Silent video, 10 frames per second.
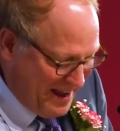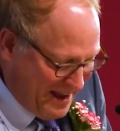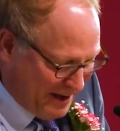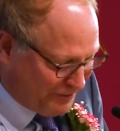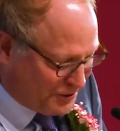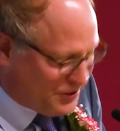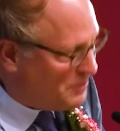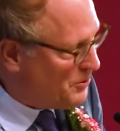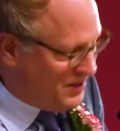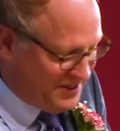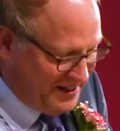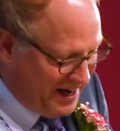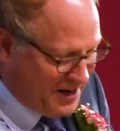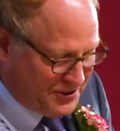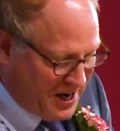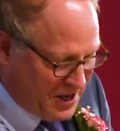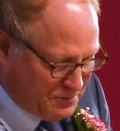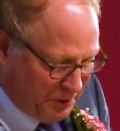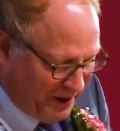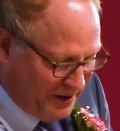And for some reason, the Oshkosh
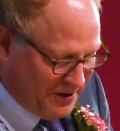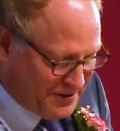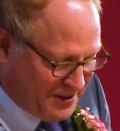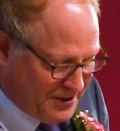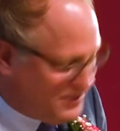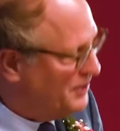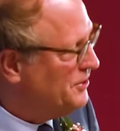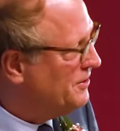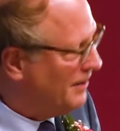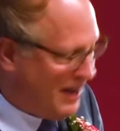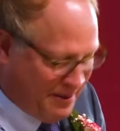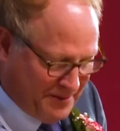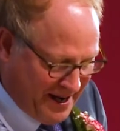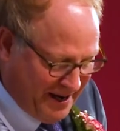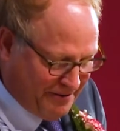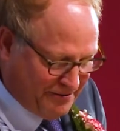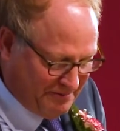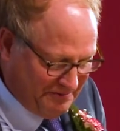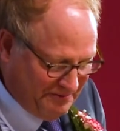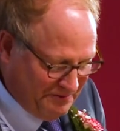players continued to lob Dave.
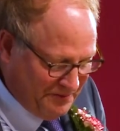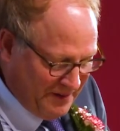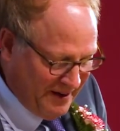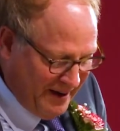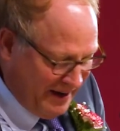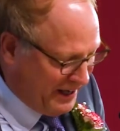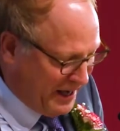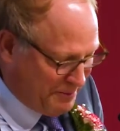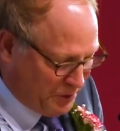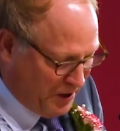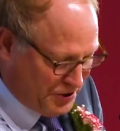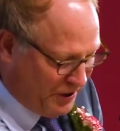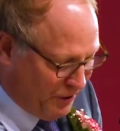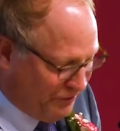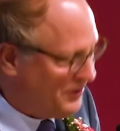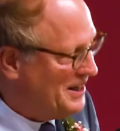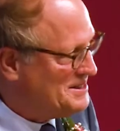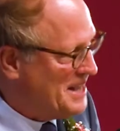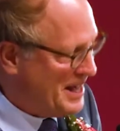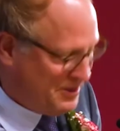He kept crushing overheads
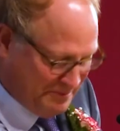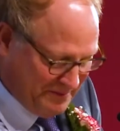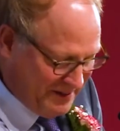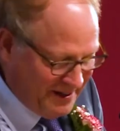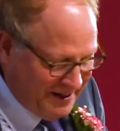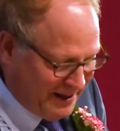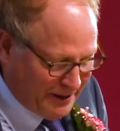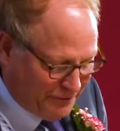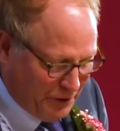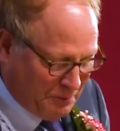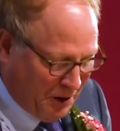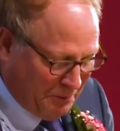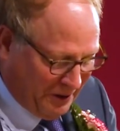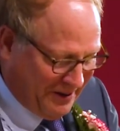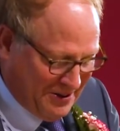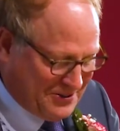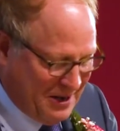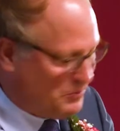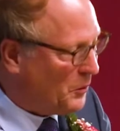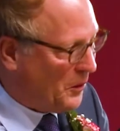at them, and the football players
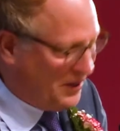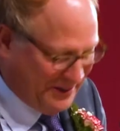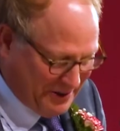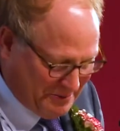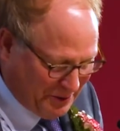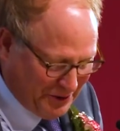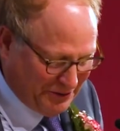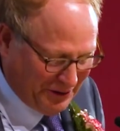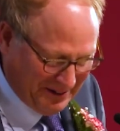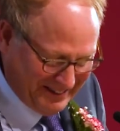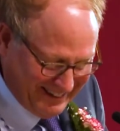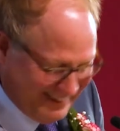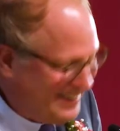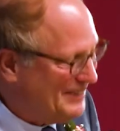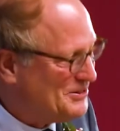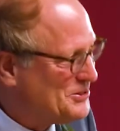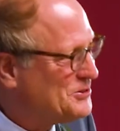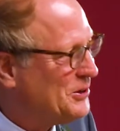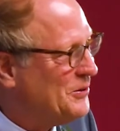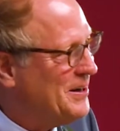kept roaring their approval. It was
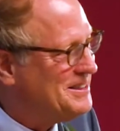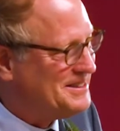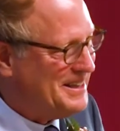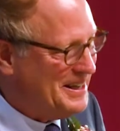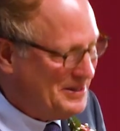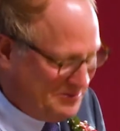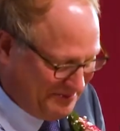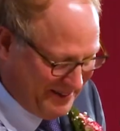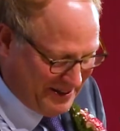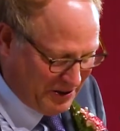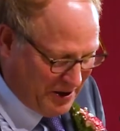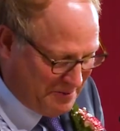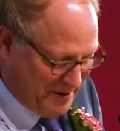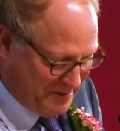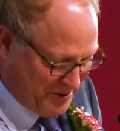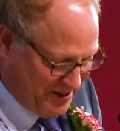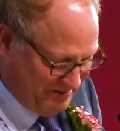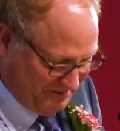just a great scene and a great memory.